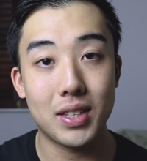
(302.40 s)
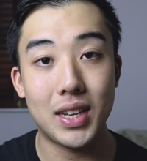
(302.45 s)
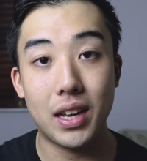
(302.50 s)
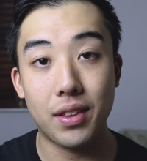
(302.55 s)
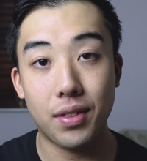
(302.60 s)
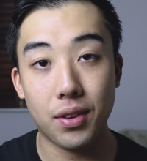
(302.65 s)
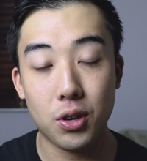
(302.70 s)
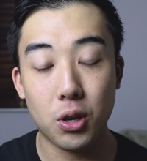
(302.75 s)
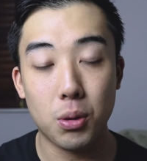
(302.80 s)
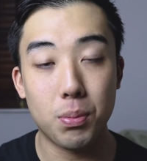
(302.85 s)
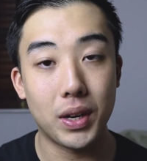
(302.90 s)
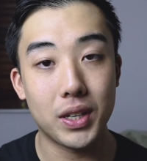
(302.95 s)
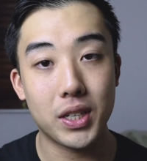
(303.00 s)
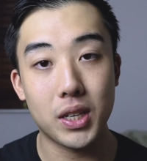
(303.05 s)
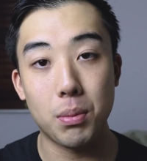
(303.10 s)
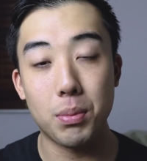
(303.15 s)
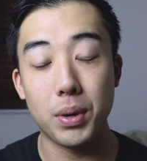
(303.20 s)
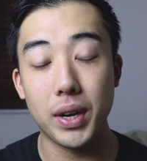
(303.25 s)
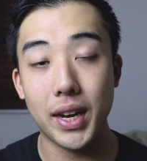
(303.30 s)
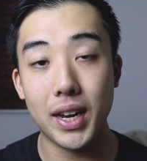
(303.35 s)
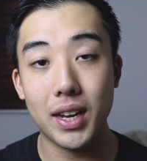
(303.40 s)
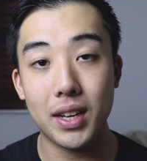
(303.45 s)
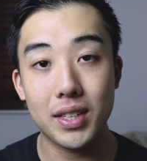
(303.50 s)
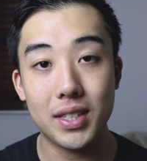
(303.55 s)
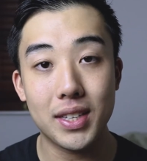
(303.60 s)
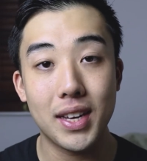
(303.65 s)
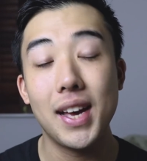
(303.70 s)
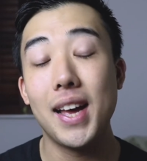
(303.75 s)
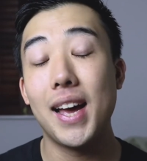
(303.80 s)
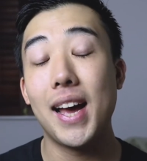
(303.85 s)
as ethical by somebody
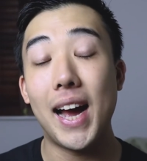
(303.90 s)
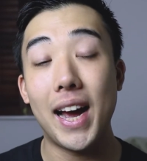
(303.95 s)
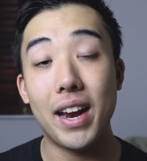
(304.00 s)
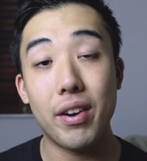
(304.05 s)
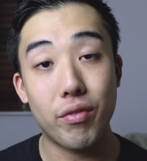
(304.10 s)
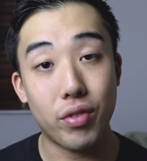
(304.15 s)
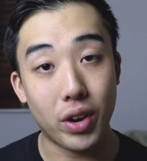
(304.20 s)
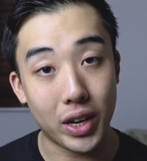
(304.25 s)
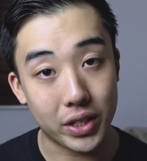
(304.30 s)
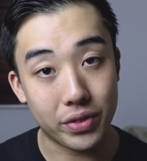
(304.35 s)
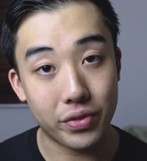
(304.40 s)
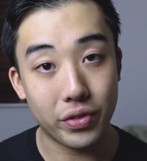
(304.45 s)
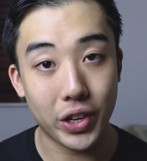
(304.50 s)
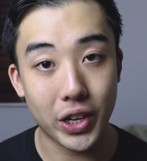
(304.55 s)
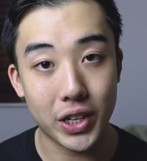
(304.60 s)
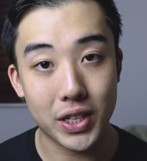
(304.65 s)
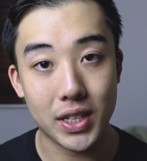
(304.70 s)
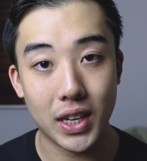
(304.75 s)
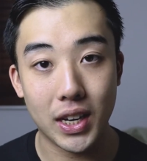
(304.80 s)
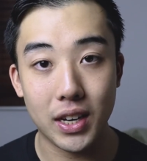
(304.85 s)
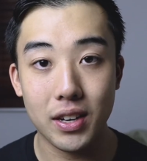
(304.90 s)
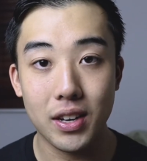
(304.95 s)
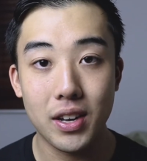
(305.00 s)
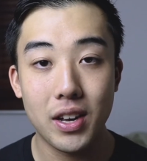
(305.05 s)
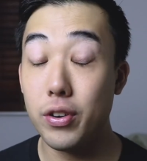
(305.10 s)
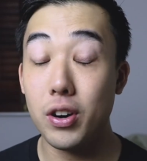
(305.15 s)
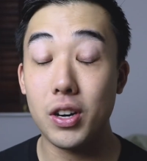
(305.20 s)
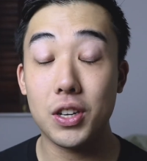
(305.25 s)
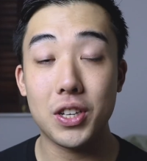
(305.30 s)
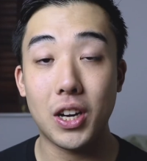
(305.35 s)
else, and vice versa.
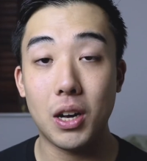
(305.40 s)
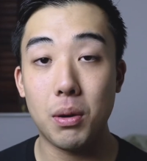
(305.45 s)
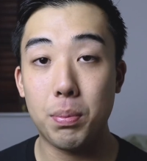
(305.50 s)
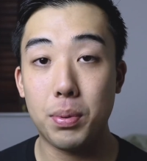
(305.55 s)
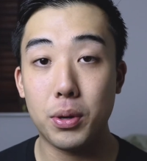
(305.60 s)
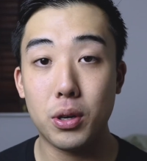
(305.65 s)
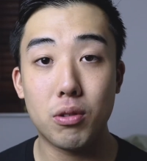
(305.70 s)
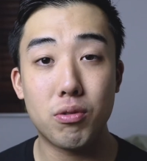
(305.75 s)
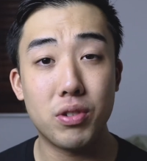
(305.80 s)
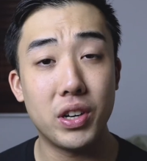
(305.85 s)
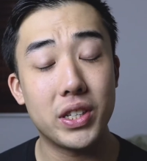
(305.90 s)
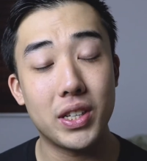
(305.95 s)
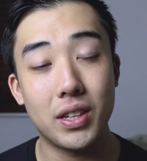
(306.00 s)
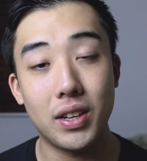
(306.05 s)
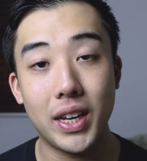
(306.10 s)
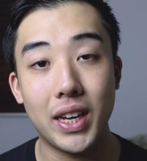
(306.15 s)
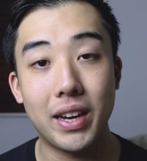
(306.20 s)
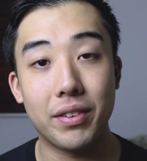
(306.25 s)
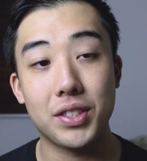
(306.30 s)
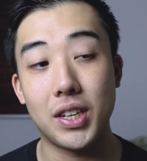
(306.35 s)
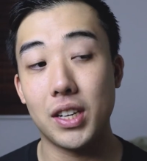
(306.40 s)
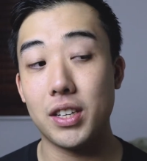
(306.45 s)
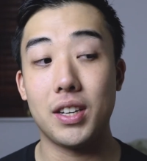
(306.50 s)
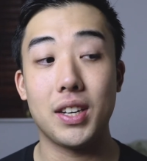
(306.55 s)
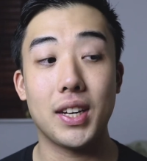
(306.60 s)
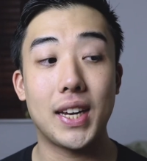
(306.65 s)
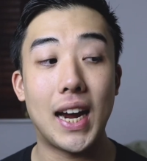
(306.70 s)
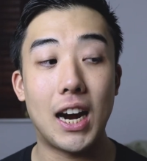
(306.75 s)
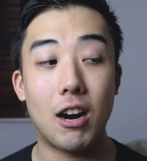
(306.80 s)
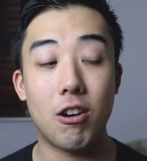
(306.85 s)
For example, recently I've started
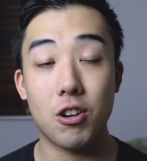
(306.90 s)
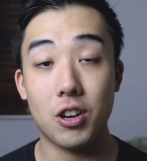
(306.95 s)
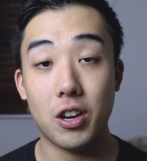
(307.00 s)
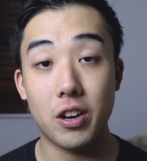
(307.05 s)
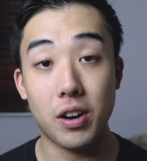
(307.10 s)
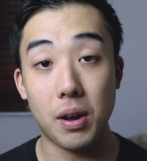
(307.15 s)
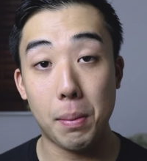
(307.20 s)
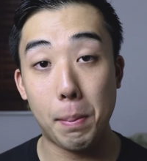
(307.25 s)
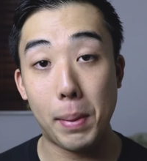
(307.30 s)
to care a lot